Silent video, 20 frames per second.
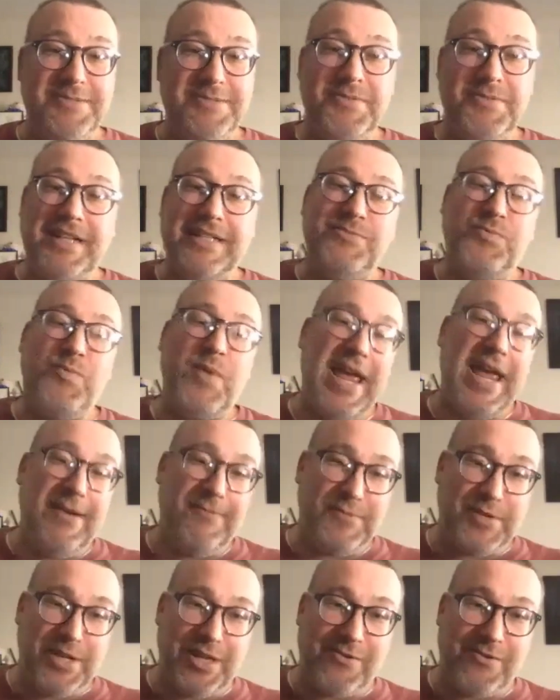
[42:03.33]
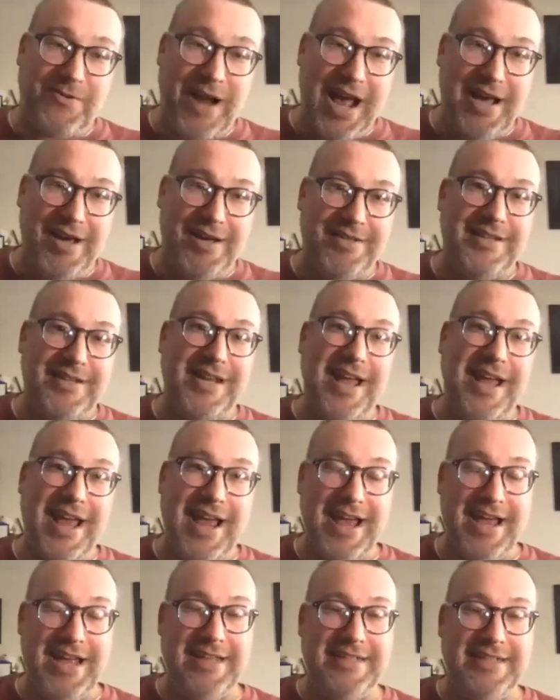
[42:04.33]
Let's wave to the crowd
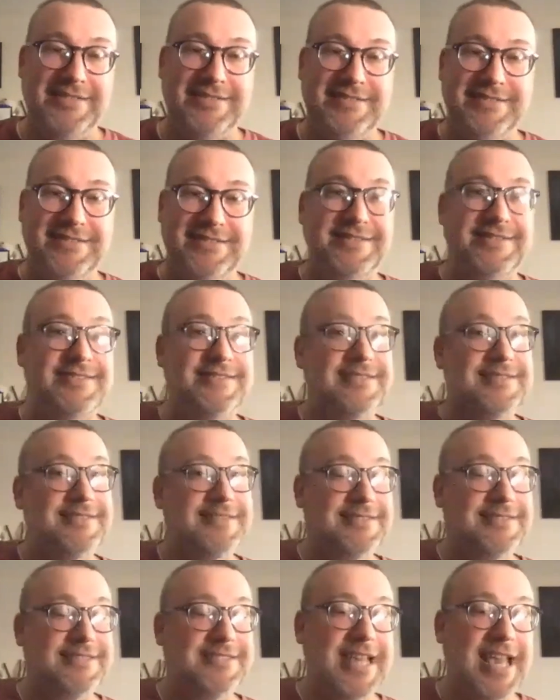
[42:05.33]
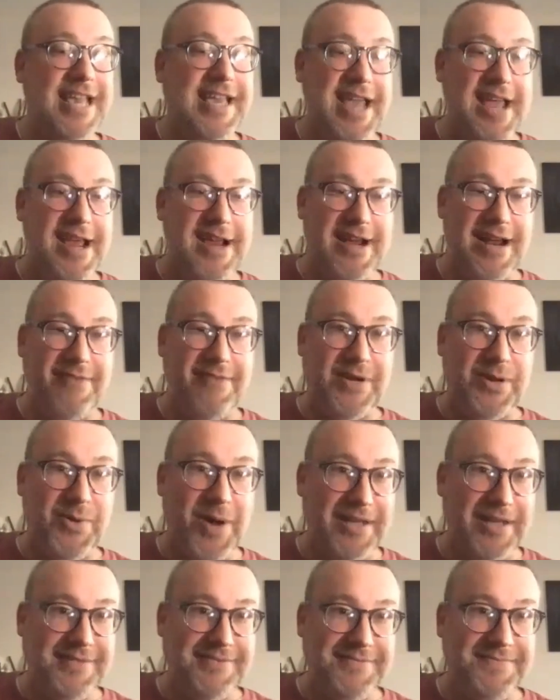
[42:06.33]
and take care
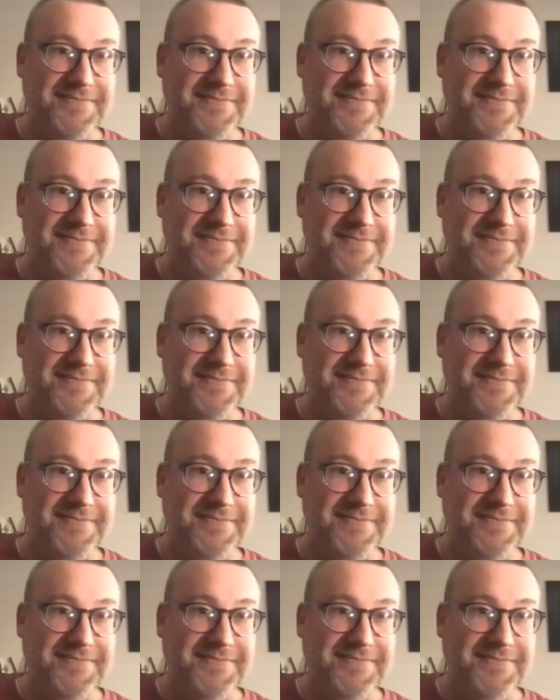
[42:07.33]
everyone.